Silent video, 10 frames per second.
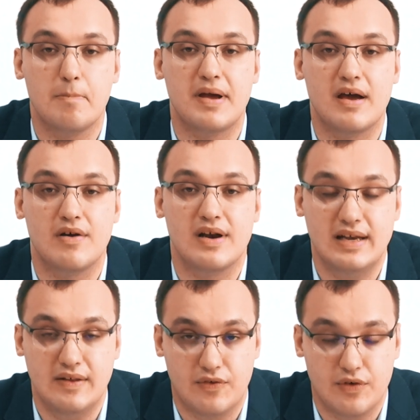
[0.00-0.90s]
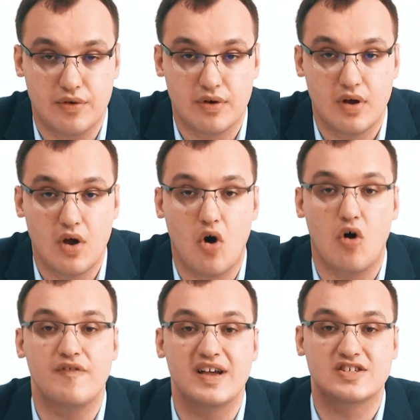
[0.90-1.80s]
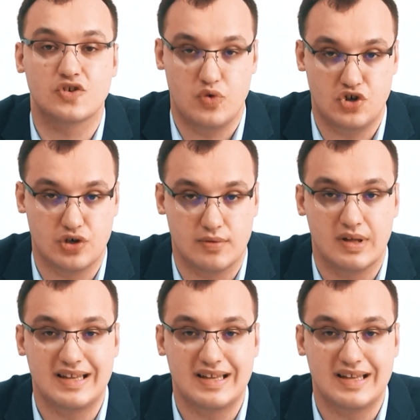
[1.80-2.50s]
per liter of excretion.